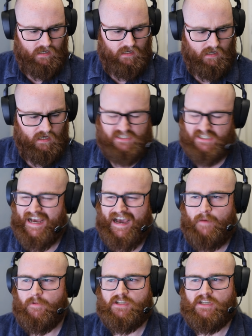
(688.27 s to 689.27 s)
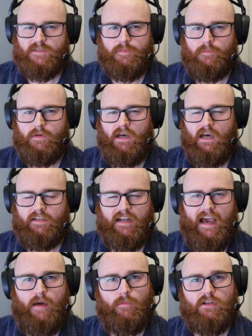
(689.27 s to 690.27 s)
I don't know how much I don't know
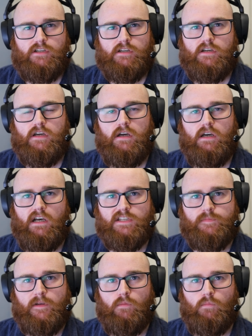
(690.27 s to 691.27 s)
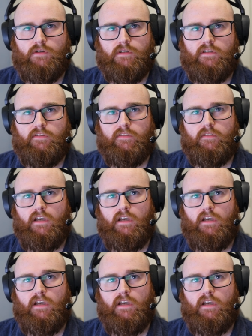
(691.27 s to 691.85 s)
how much I spent on World Eaters.